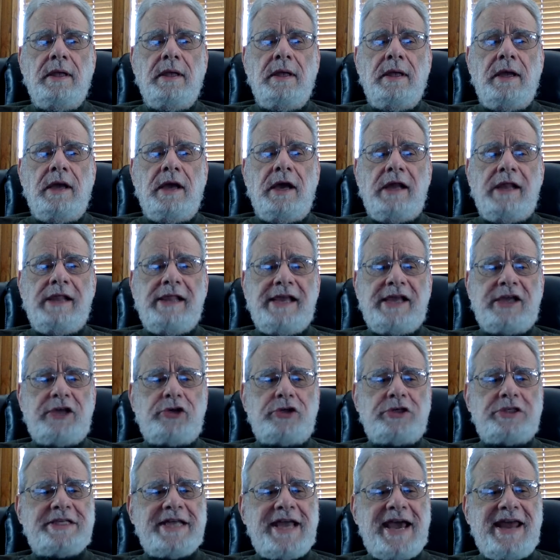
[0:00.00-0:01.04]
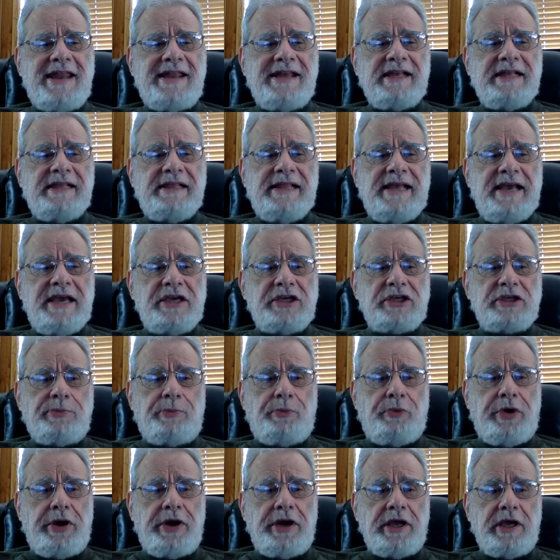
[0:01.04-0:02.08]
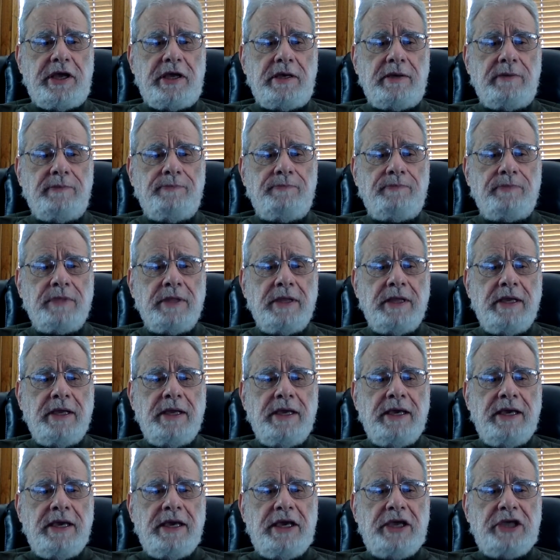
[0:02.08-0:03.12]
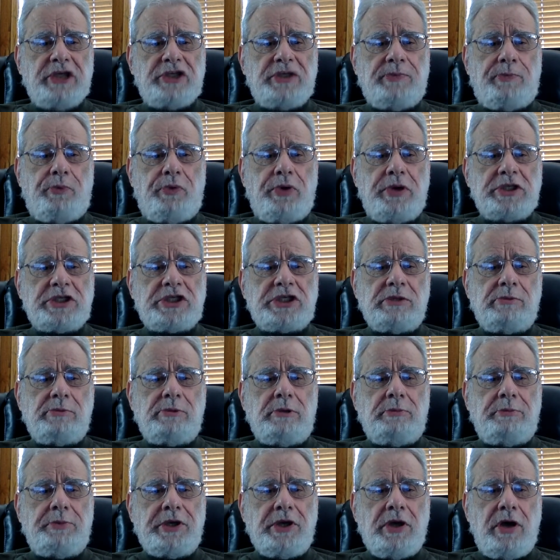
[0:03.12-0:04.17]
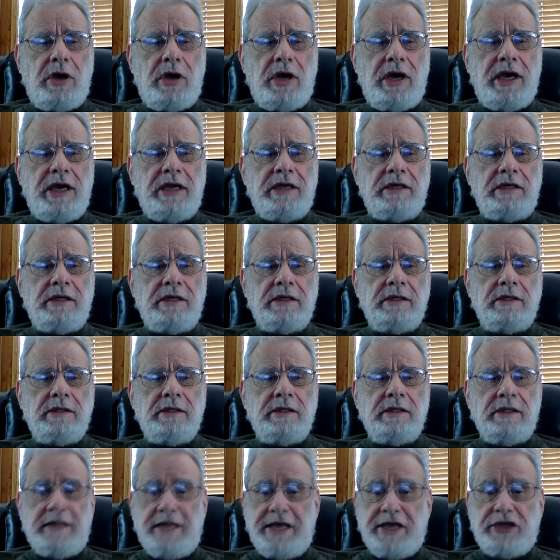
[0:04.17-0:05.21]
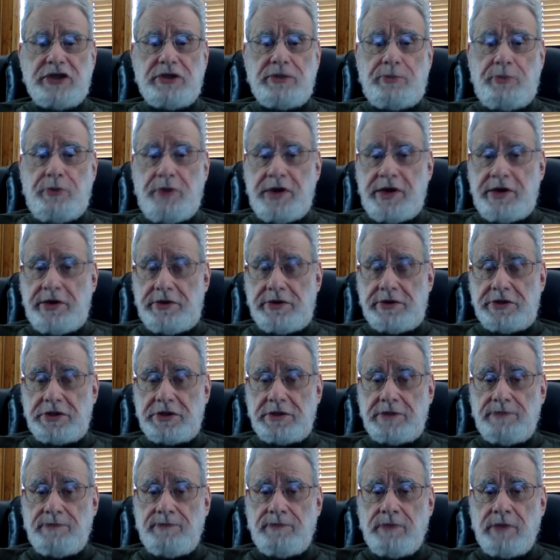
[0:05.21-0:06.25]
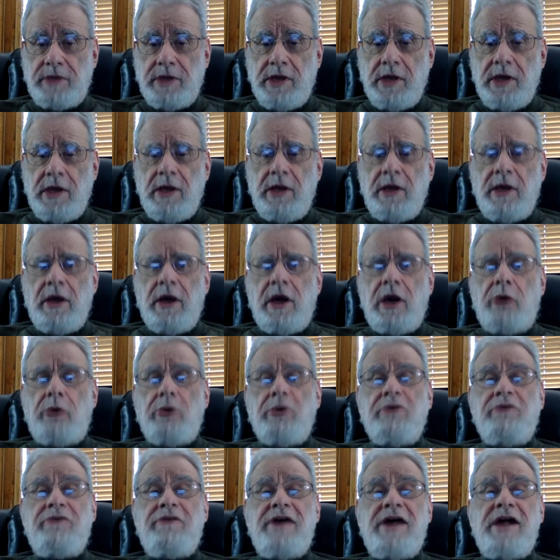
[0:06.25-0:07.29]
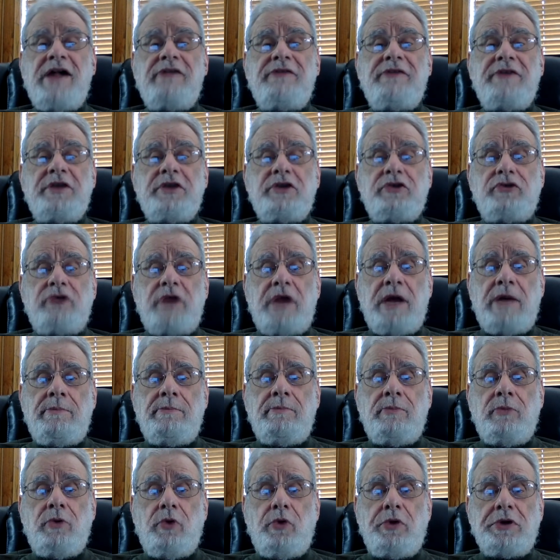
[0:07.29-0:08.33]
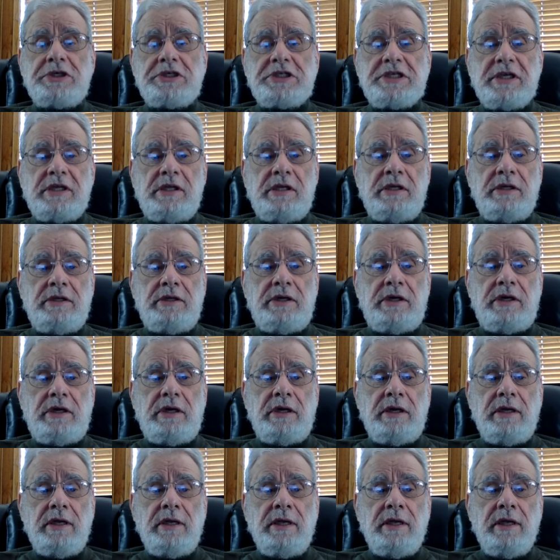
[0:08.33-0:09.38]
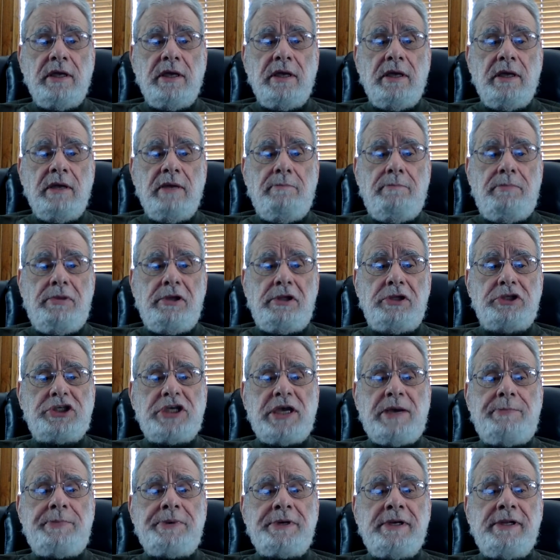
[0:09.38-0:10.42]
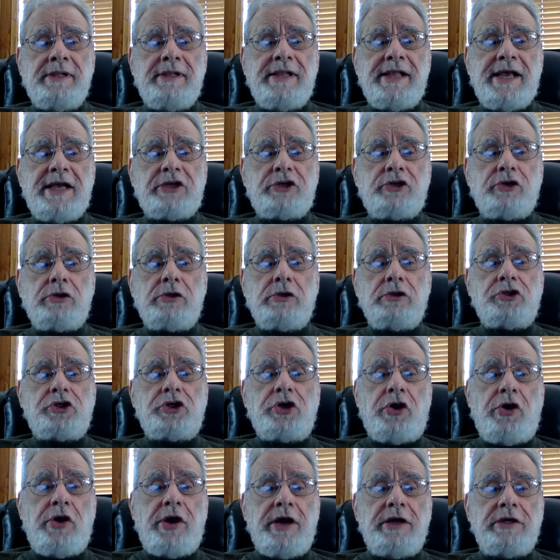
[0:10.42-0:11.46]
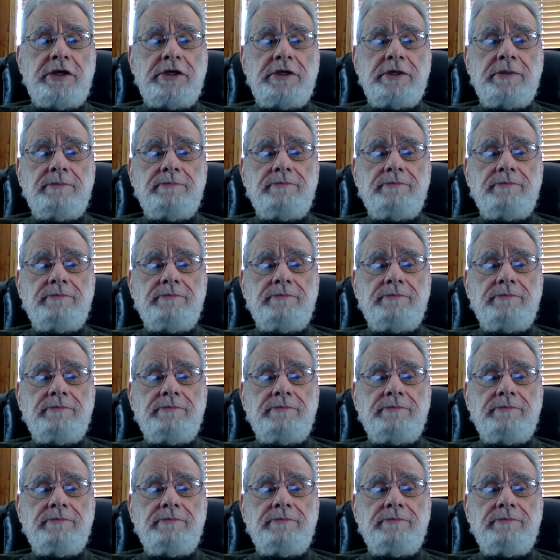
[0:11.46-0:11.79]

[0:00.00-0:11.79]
Electrostatic laser printing is the principle behind laser printers. A revolving drum or cylinder builds up an electrical charge.